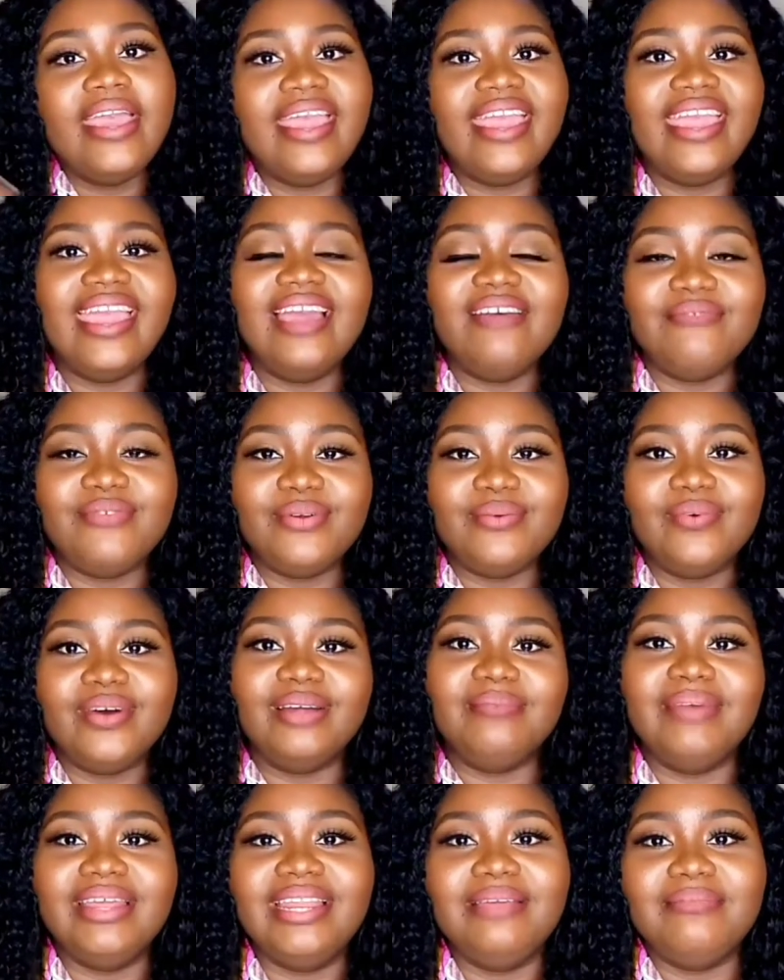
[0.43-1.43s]
Hey
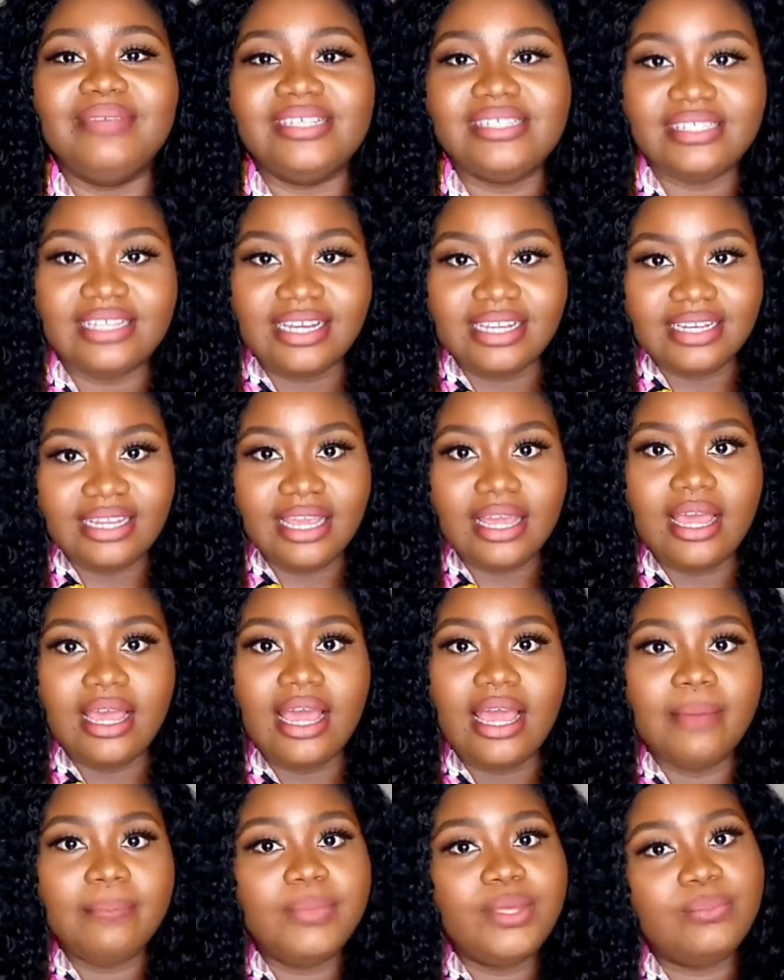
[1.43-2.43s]
everyone, my name is Tania.
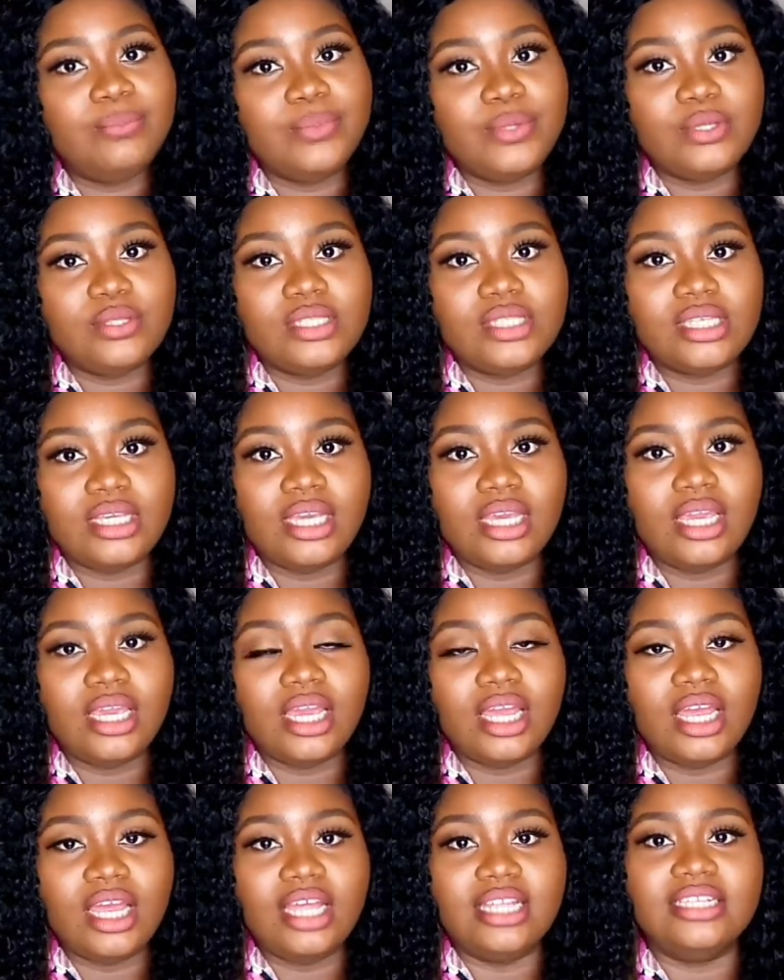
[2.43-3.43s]
I'm a beauty
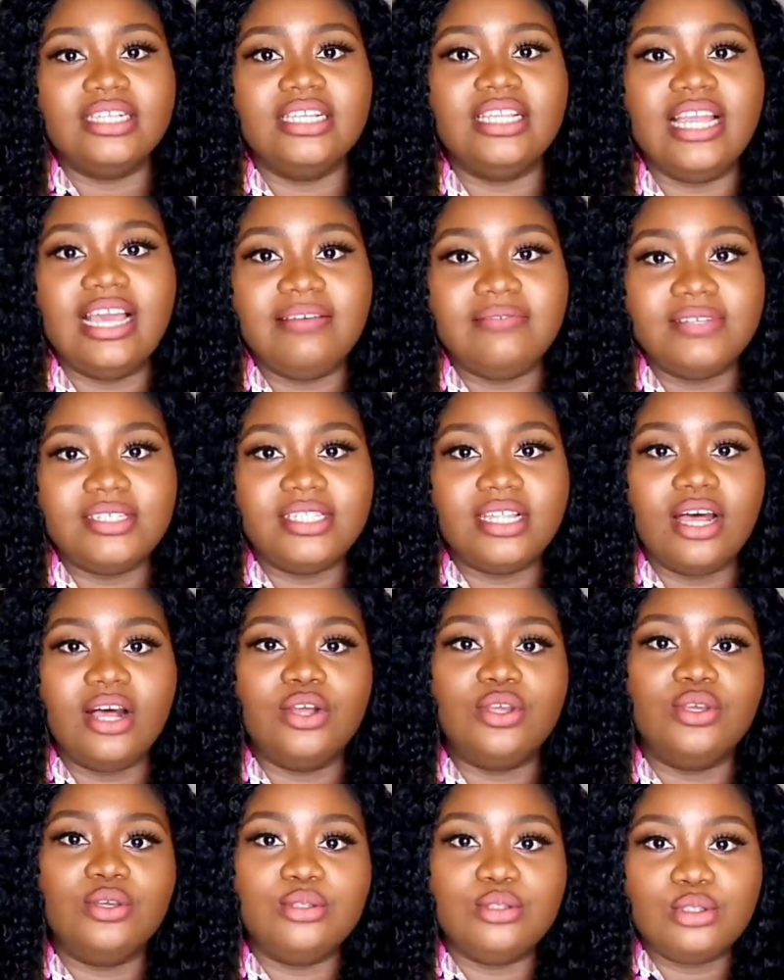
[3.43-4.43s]
and lifestyle
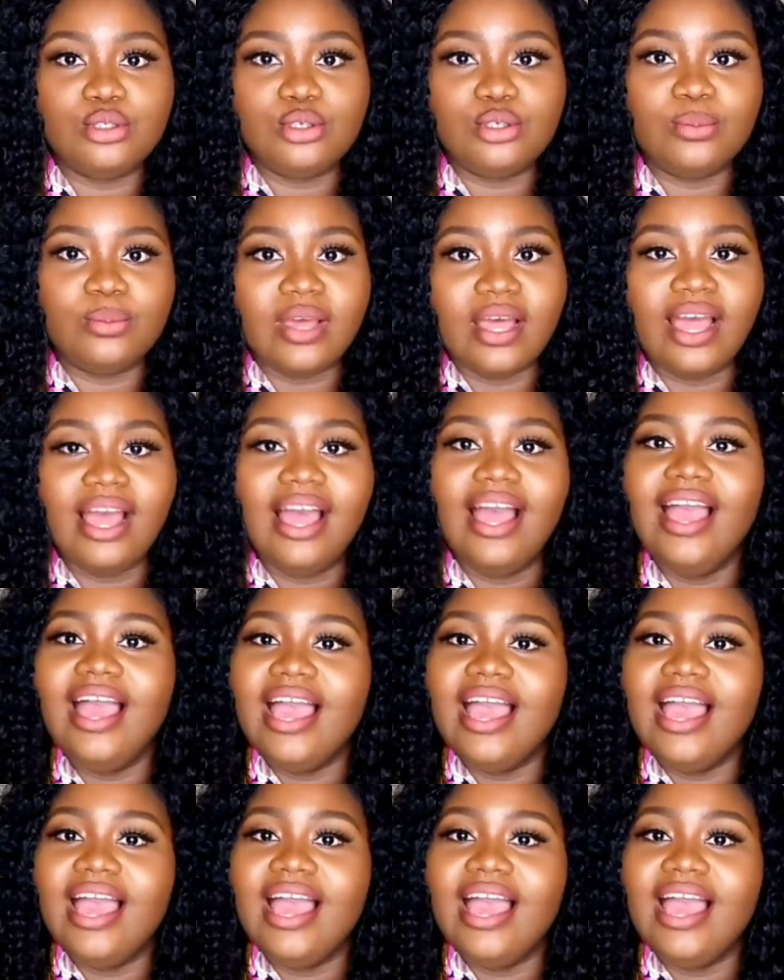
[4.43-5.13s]
YouTuber.